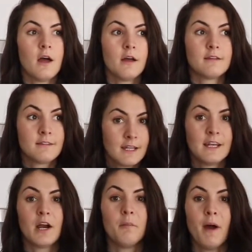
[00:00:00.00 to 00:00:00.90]

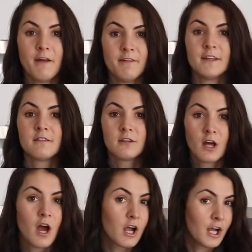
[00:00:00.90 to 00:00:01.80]
skincare benefits,
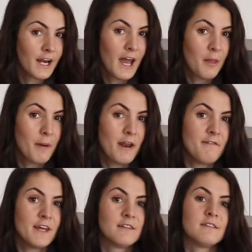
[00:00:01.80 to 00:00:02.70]
gut health
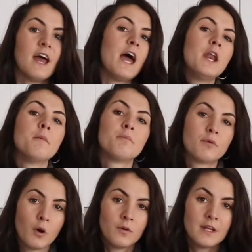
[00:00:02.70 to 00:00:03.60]
benefits, and
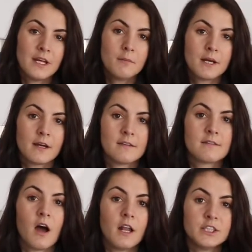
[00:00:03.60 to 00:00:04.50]
protein,
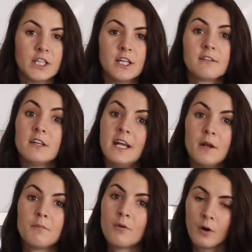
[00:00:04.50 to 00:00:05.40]
because collagen does
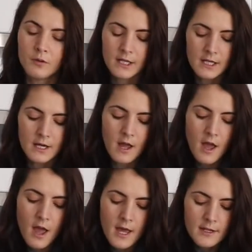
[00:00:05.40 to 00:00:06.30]
contain protein.
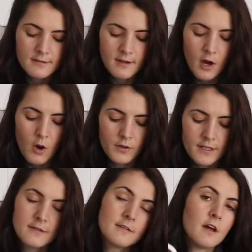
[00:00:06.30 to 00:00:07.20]
So
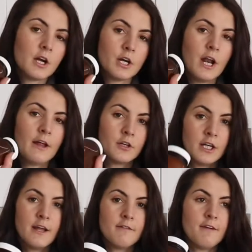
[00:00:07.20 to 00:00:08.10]
this is a good
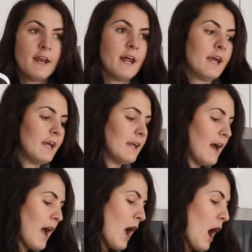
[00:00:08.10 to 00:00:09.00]
alternative, and
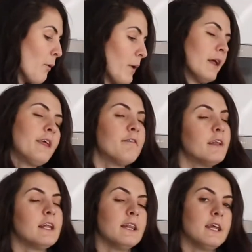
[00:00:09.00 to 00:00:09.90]
I will
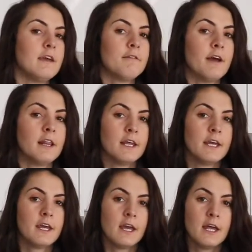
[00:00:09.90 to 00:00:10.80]
definitely leave a
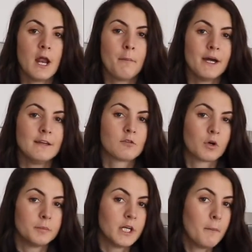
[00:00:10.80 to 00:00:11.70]
link in my
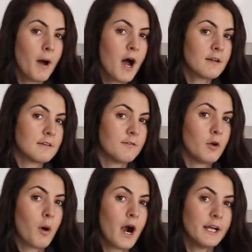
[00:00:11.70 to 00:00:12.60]
description box if
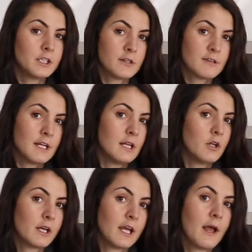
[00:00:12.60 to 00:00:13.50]
you are interested in
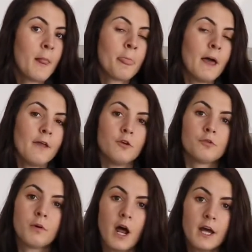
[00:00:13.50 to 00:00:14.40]
looking at
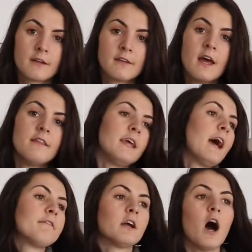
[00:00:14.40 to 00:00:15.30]
those products. They
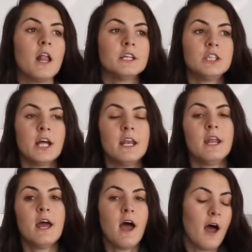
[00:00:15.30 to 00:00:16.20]
have the
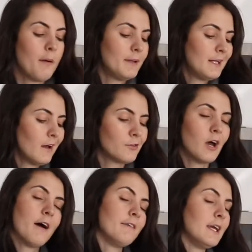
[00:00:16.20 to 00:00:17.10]
collagen, and they also have